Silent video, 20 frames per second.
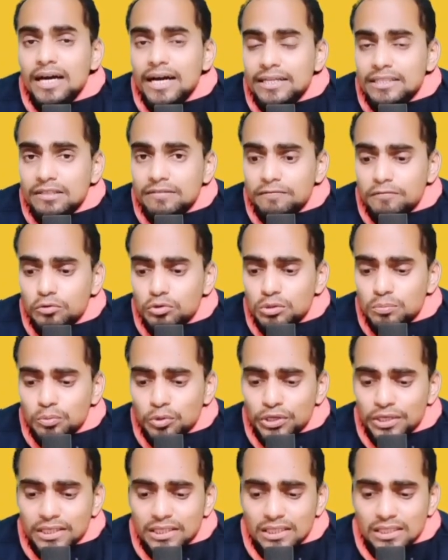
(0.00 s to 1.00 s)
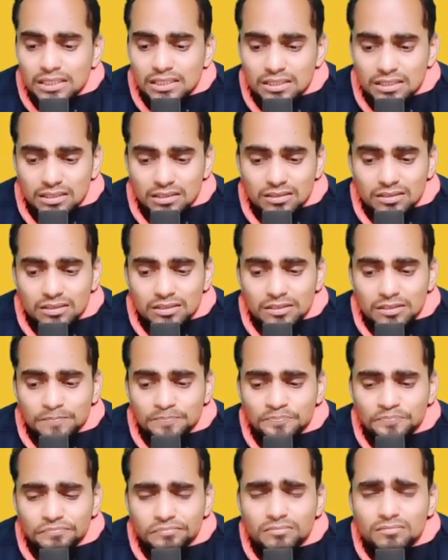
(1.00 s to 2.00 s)
And the fourth point is
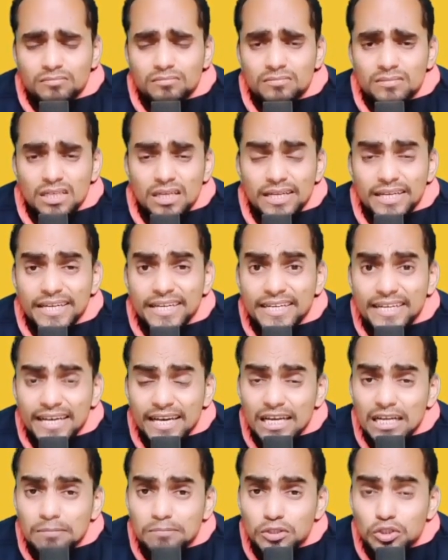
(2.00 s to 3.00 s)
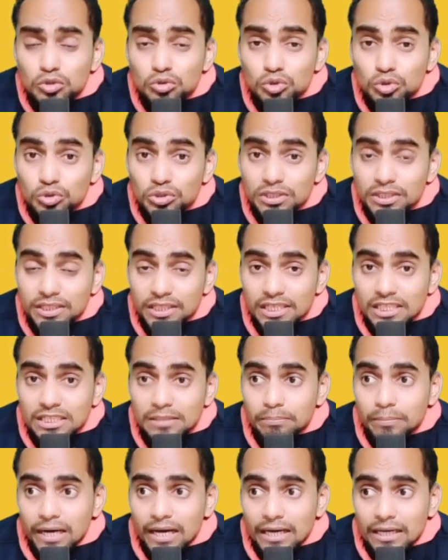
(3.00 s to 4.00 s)
it helps you to
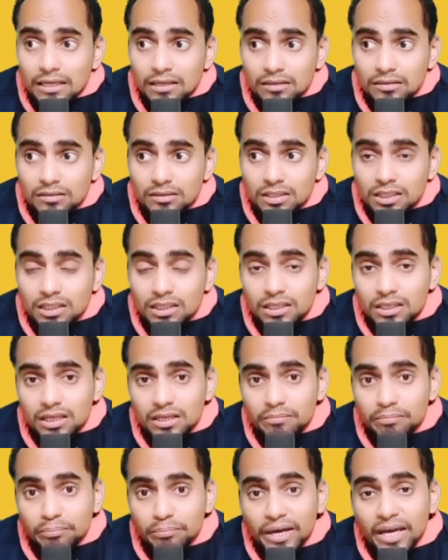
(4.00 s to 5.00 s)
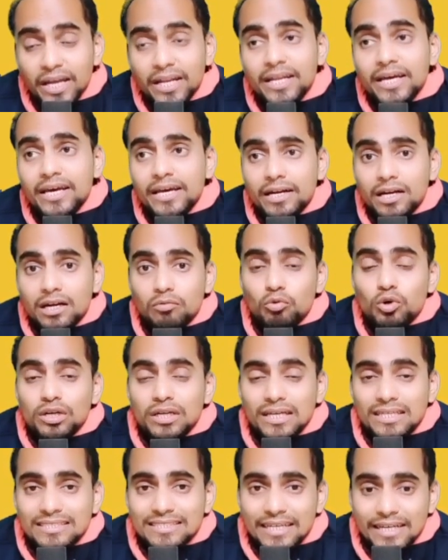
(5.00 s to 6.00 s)
trace back the main error,
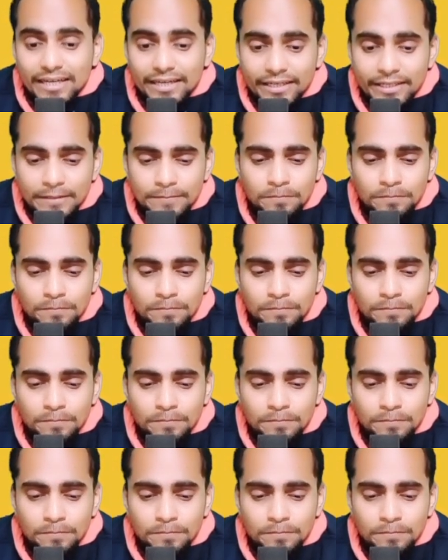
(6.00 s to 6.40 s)
what exactly